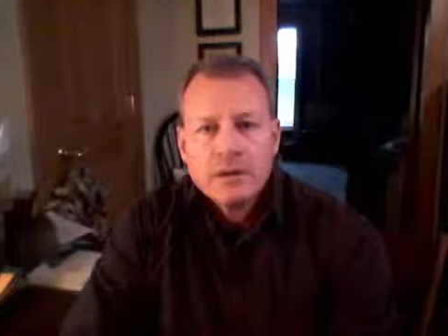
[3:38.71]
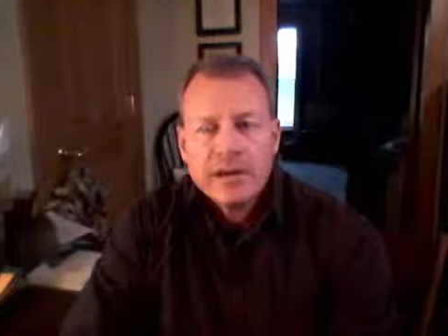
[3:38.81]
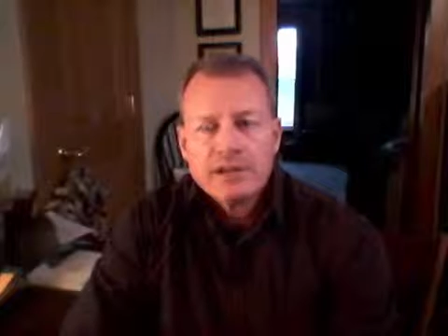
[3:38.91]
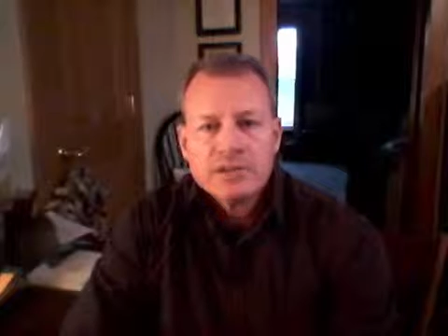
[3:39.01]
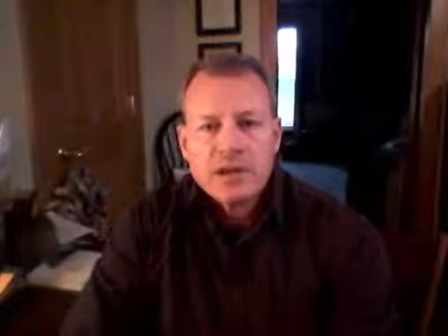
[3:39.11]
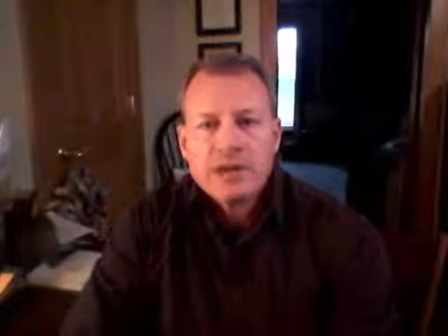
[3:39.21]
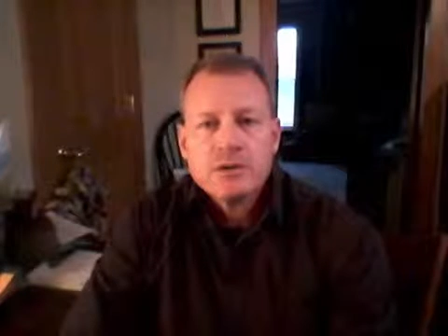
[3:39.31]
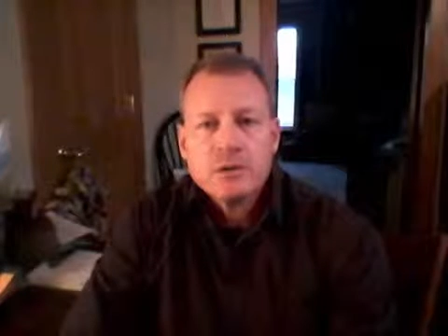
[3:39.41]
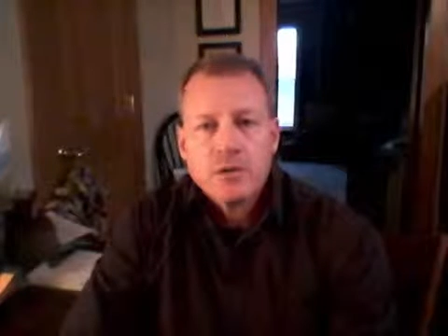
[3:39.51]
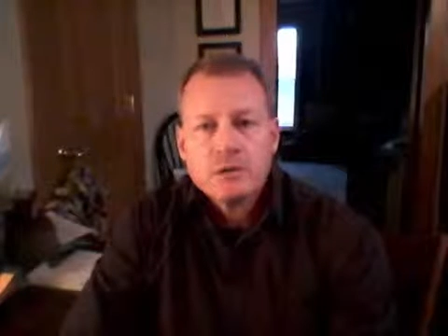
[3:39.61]

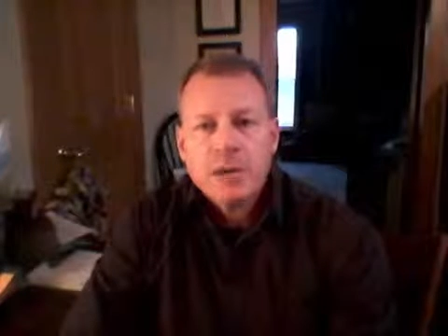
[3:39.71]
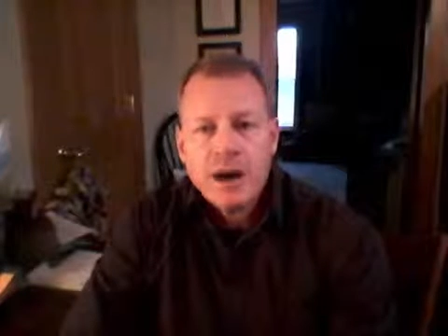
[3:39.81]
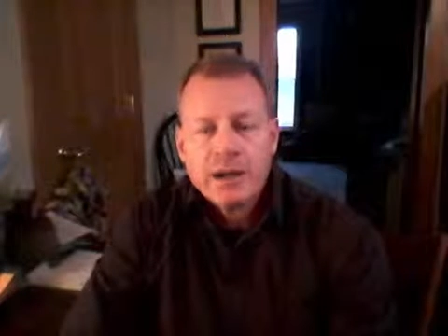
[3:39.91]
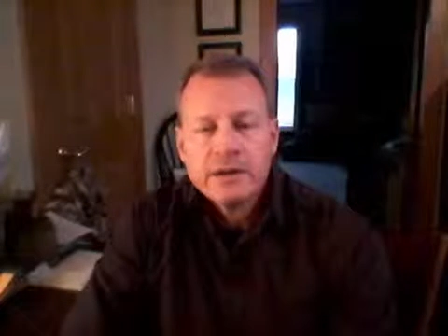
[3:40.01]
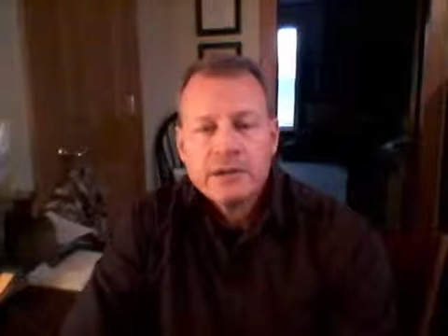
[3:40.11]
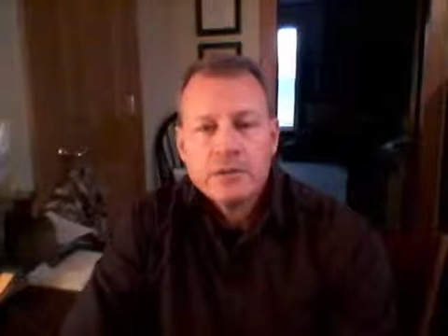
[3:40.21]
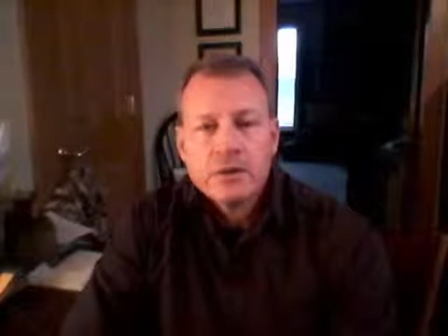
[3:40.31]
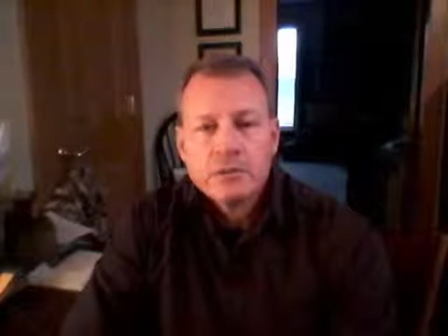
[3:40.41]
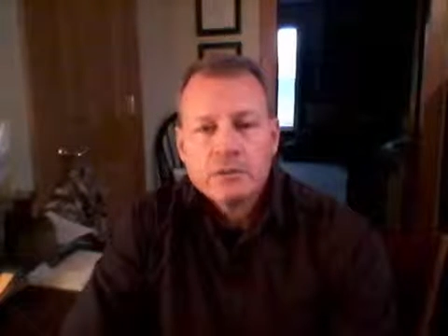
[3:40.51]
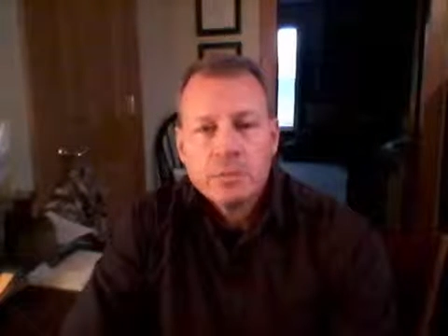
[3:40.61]
inside your own mind and
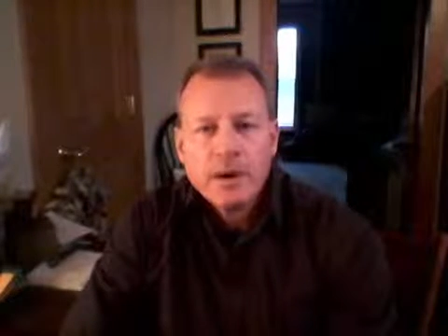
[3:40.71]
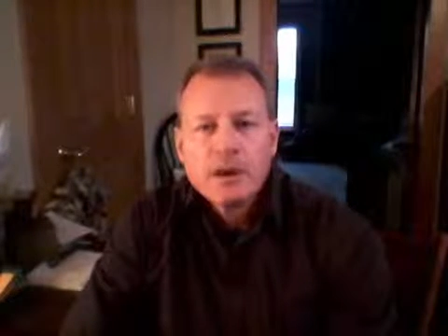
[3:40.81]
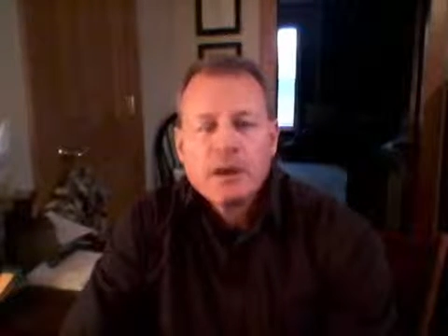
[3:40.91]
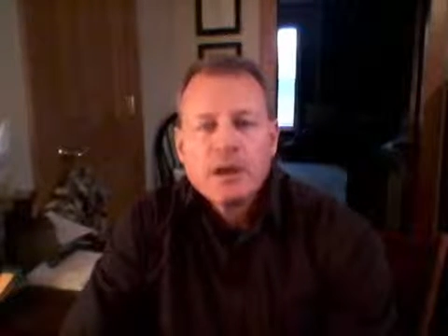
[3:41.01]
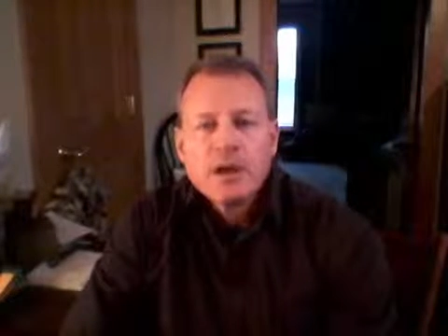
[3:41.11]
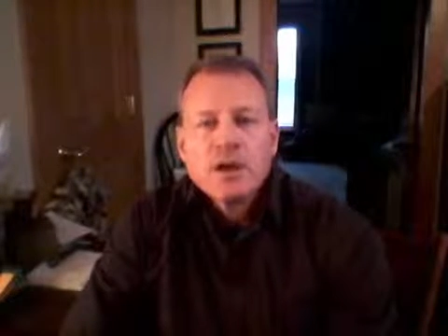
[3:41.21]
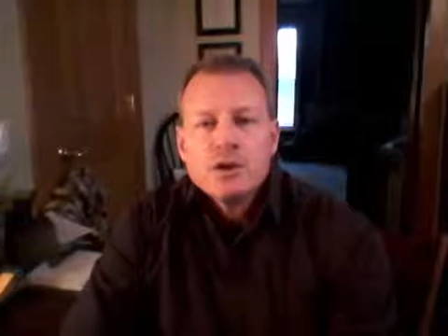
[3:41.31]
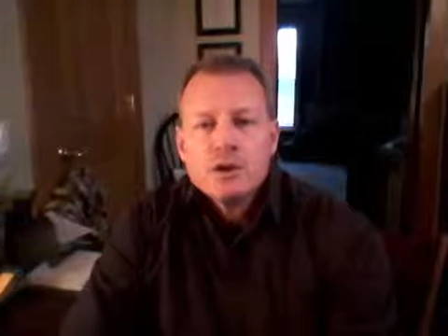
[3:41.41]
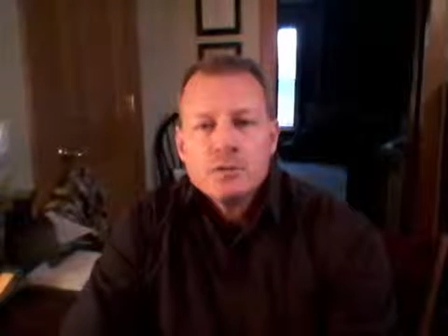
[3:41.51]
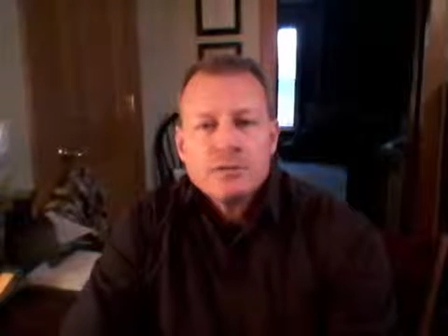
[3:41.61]
your own spirit,
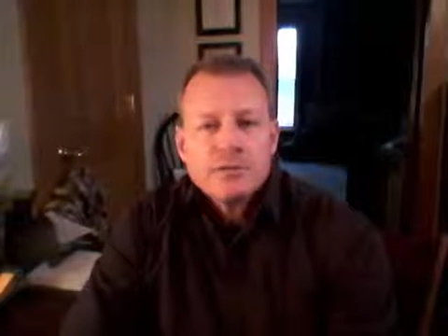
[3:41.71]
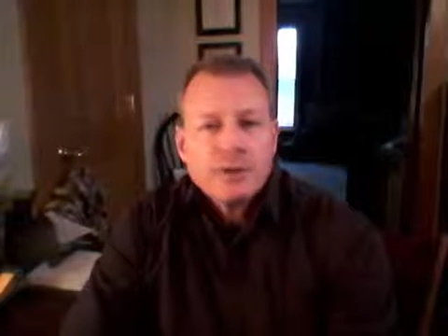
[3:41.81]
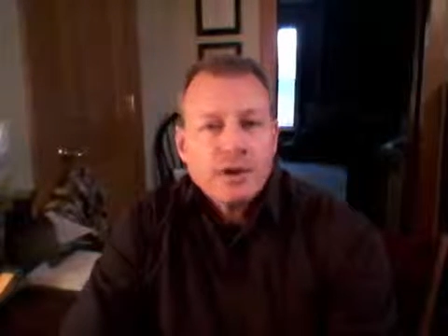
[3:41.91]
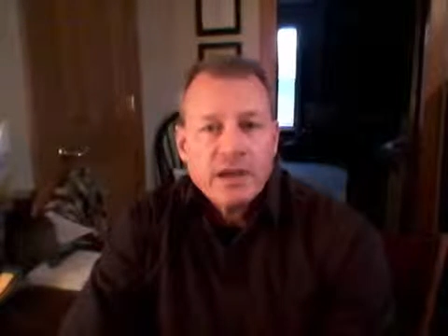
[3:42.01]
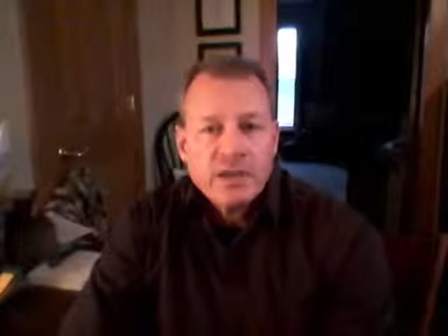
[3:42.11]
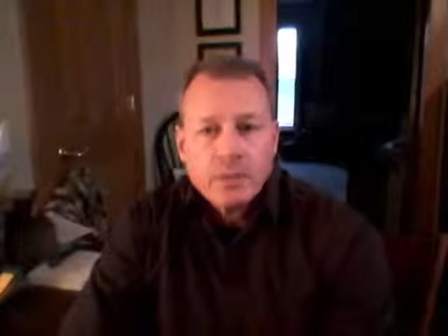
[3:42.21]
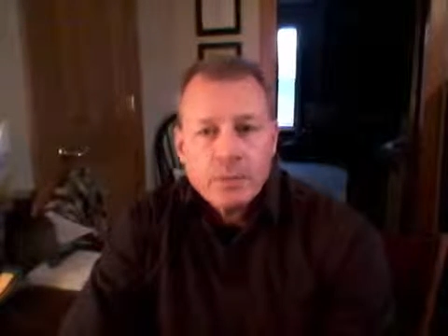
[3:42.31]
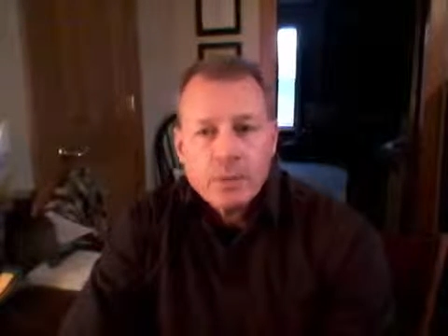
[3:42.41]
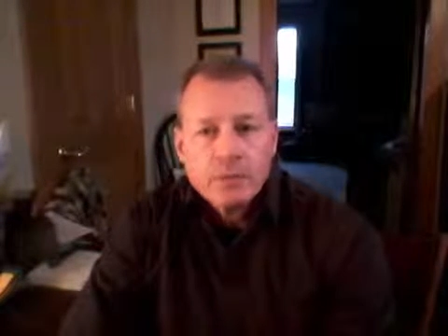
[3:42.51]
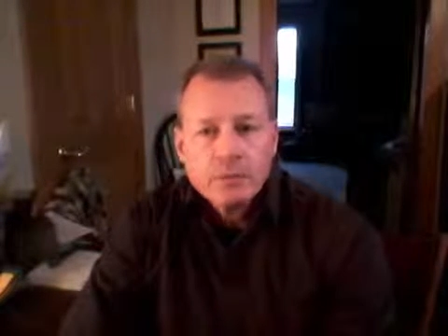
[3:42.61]
you just forgive
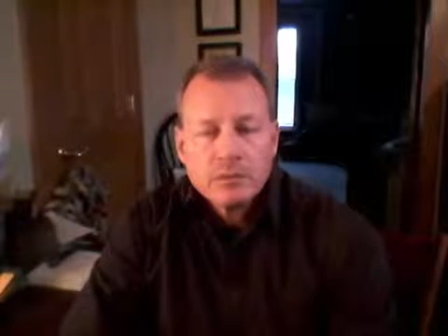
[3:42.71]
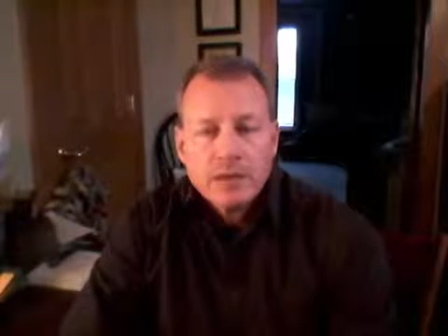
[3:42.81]
people.